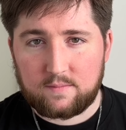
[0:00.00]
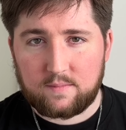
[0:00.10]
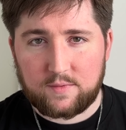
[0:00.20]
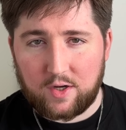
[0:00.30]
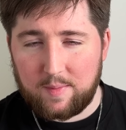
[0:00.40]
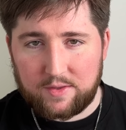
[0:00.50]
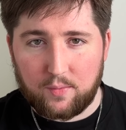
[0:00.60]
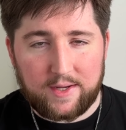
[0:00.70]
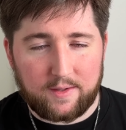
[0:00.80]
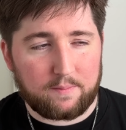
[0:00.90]
Sorry about the
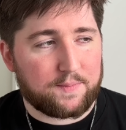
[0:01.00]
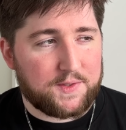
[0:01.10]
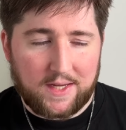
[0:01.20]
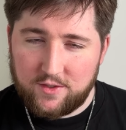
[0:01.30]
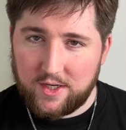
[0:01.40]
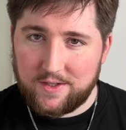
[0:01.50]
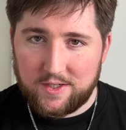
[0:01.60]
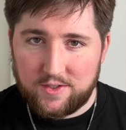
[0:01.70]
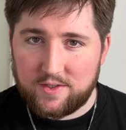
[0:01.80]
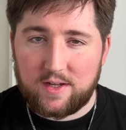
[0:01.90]
random set change,
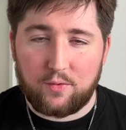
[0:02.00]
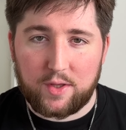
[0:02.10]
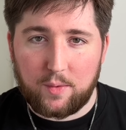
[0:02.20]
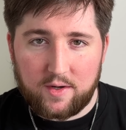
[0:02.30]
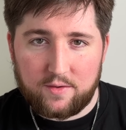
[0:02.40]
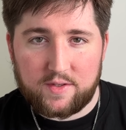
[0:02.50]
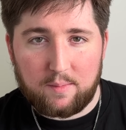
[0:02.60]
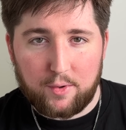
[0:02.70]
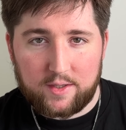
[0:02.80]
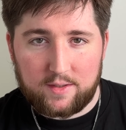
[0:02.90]
I really wanted to use
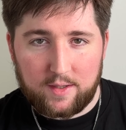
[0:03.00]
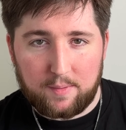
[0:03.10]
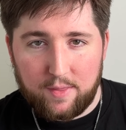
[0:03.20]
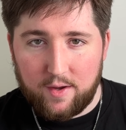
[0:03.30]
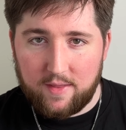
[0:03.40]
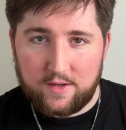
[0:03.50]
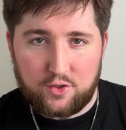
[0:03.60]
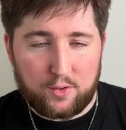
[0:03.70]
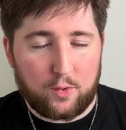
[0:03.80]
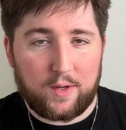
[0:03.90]
that bread clip and thought of that
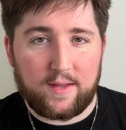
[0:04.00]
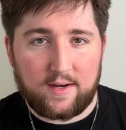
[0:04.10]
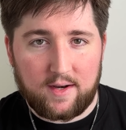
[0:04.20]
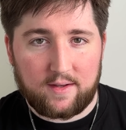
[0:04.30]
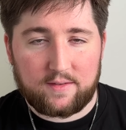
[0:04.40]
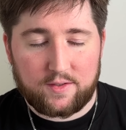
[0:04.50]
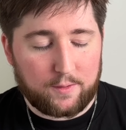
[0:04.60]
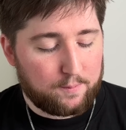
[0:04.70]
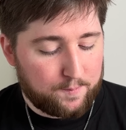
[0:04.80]
joke while editing, so